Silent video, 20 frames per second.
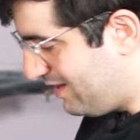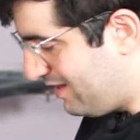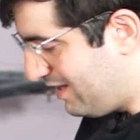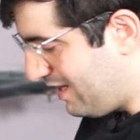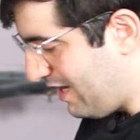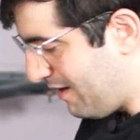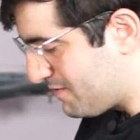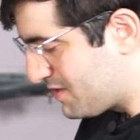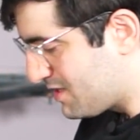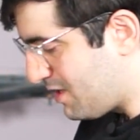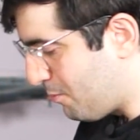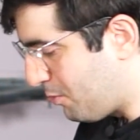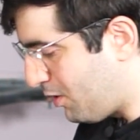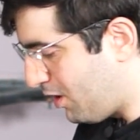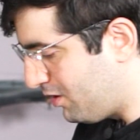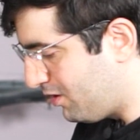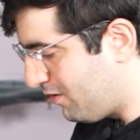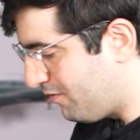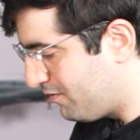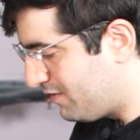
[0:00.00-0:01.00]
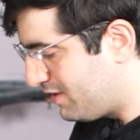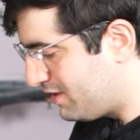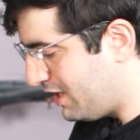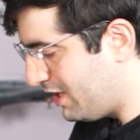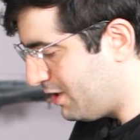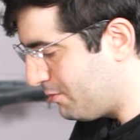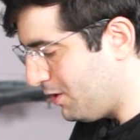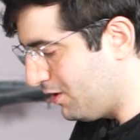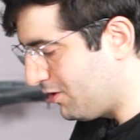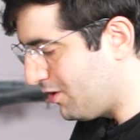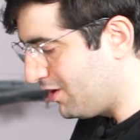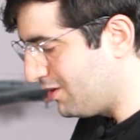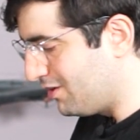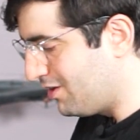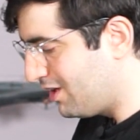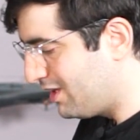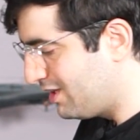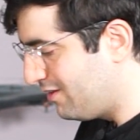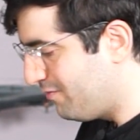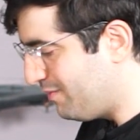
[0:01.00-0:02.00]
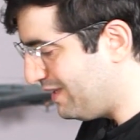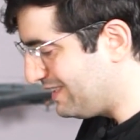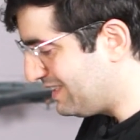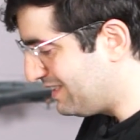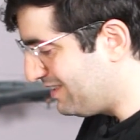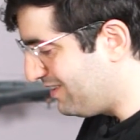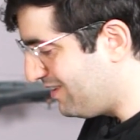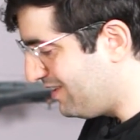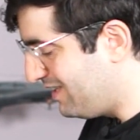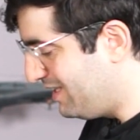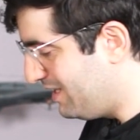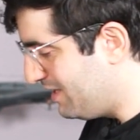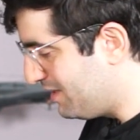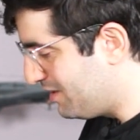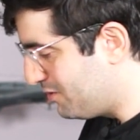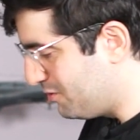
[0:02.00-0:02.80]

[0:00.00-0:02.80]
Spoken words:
They have some kind of thermal conductive material here